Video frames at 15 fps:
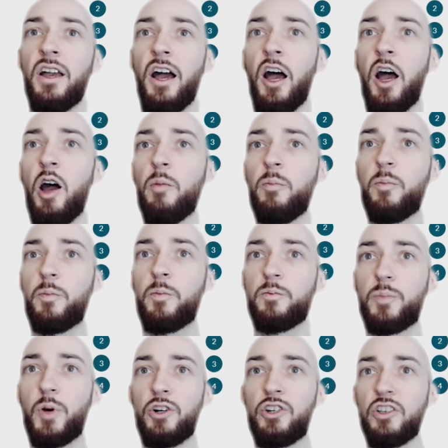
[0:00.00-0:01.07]
Uh,
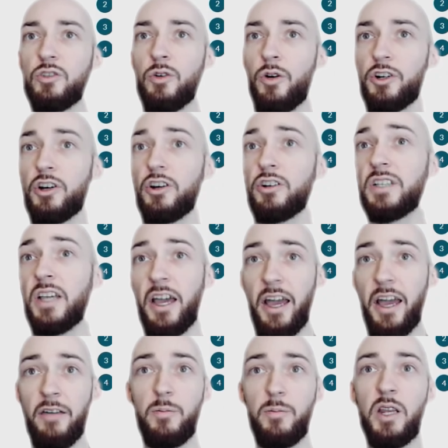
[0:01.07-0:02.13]
Purchase orders
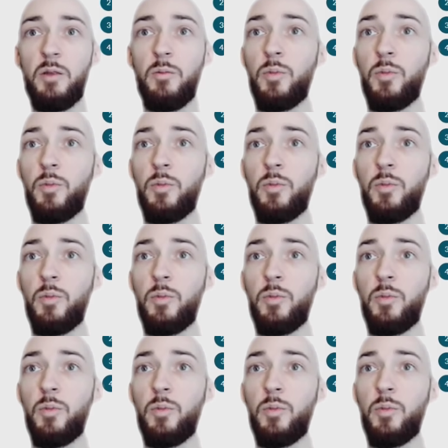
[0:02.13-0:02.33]
have been